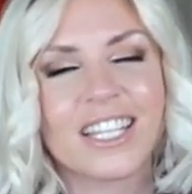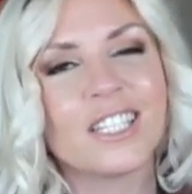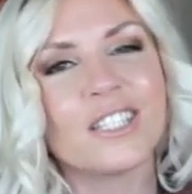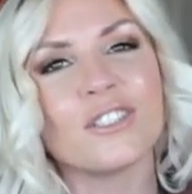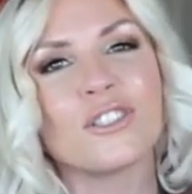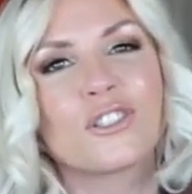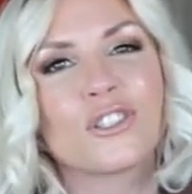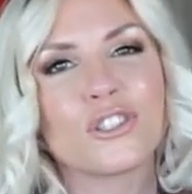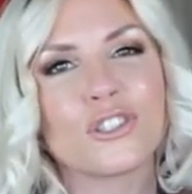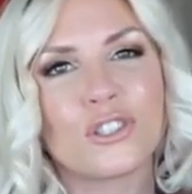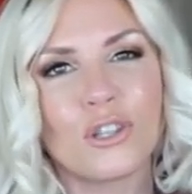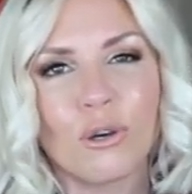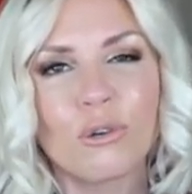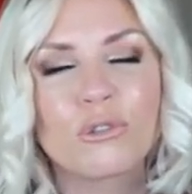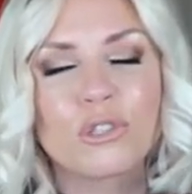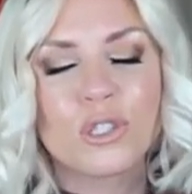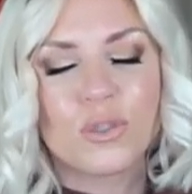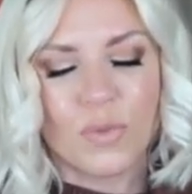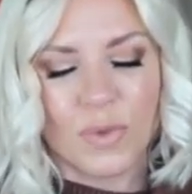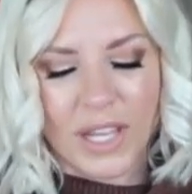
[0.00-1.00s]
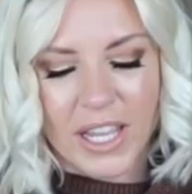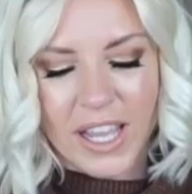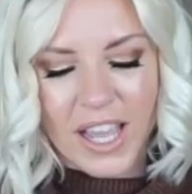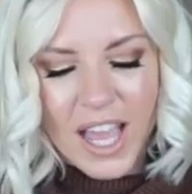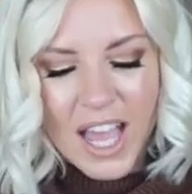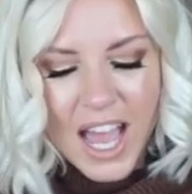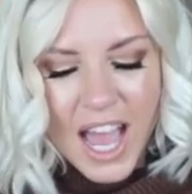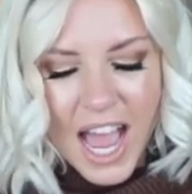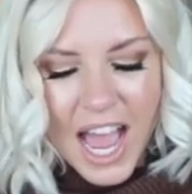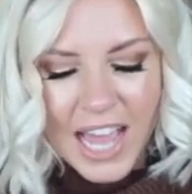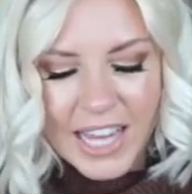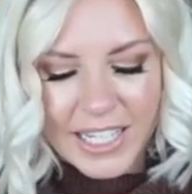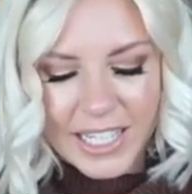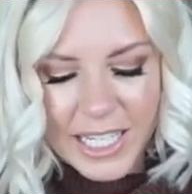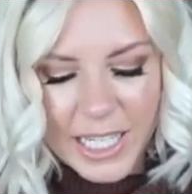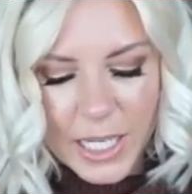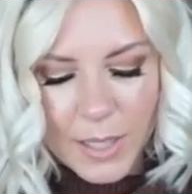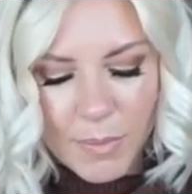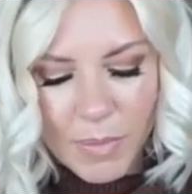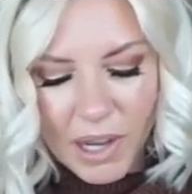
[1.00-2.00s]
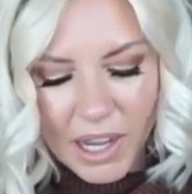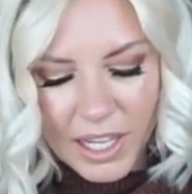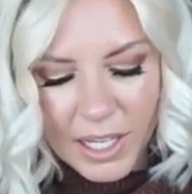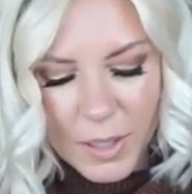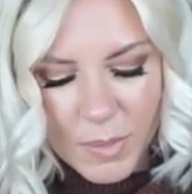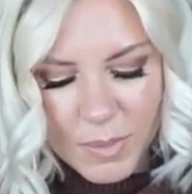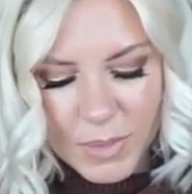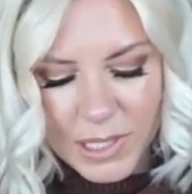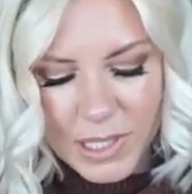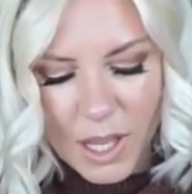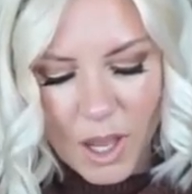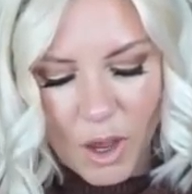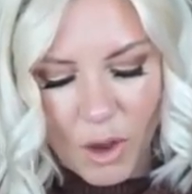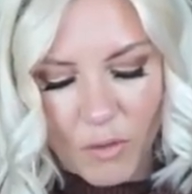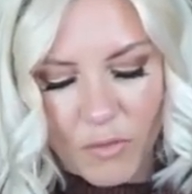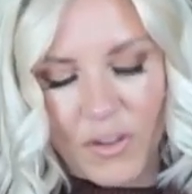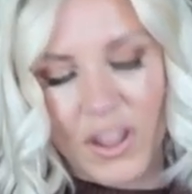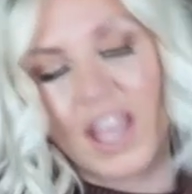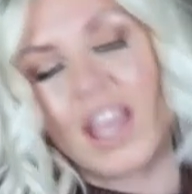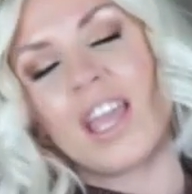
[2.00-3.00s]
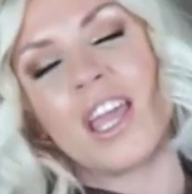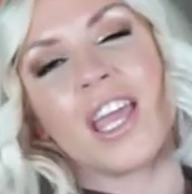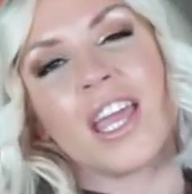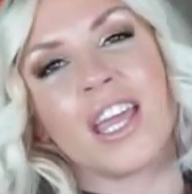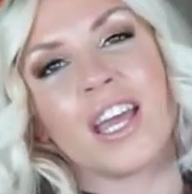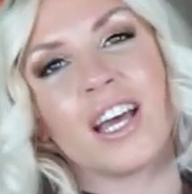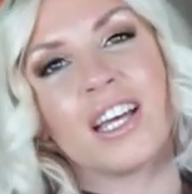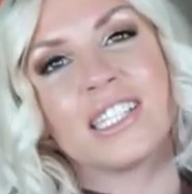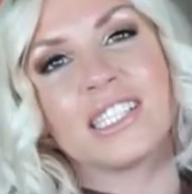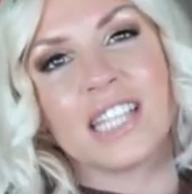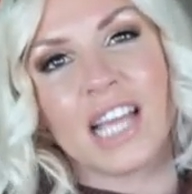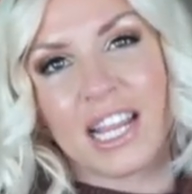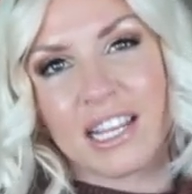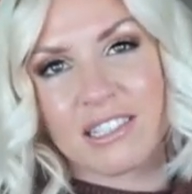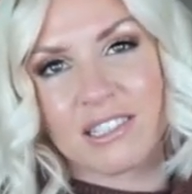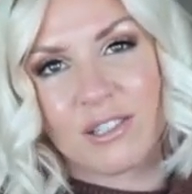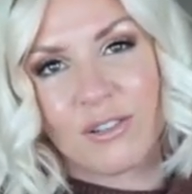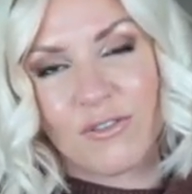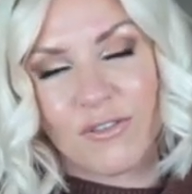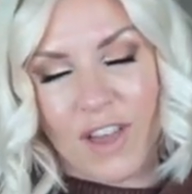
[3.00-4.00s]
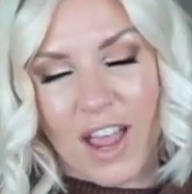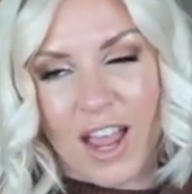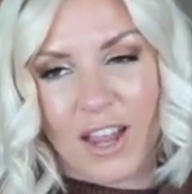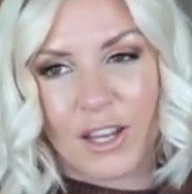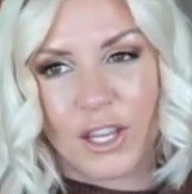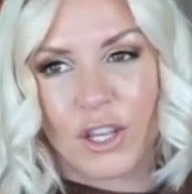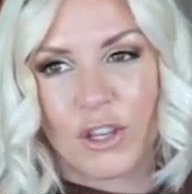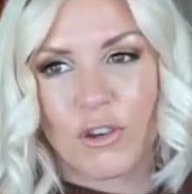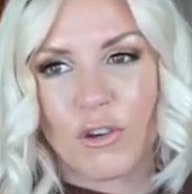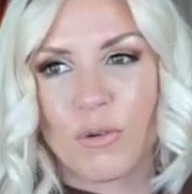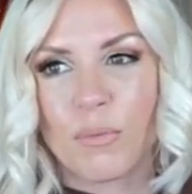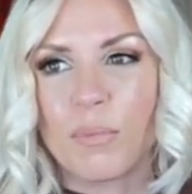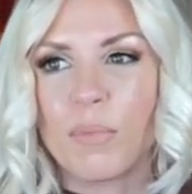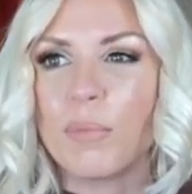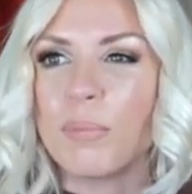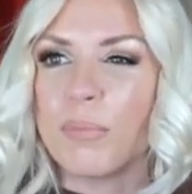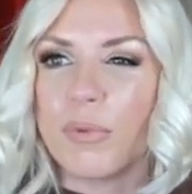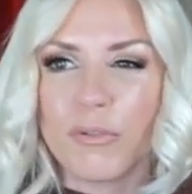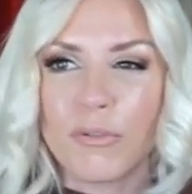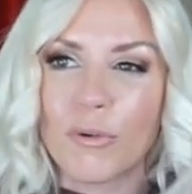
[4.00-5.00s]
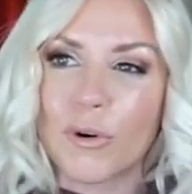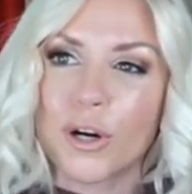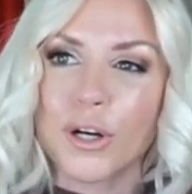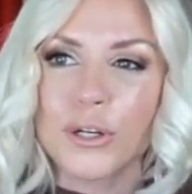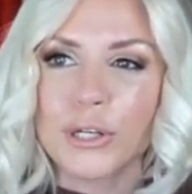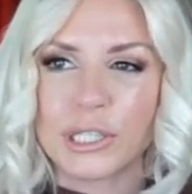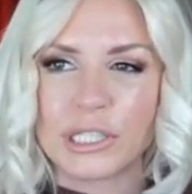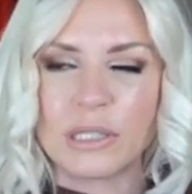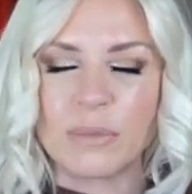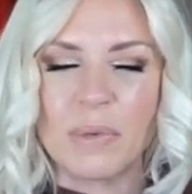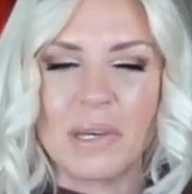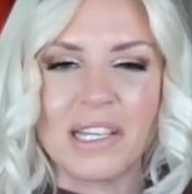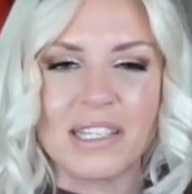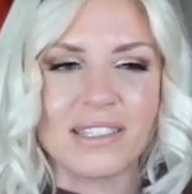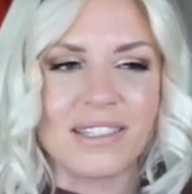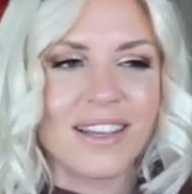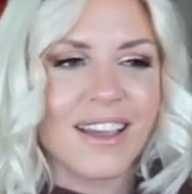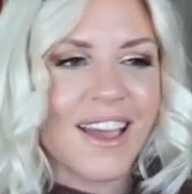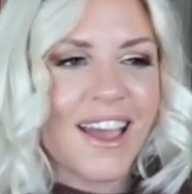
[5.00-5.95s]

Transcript: He is so sweet and he bought himself a Dyson vacuum before Christmas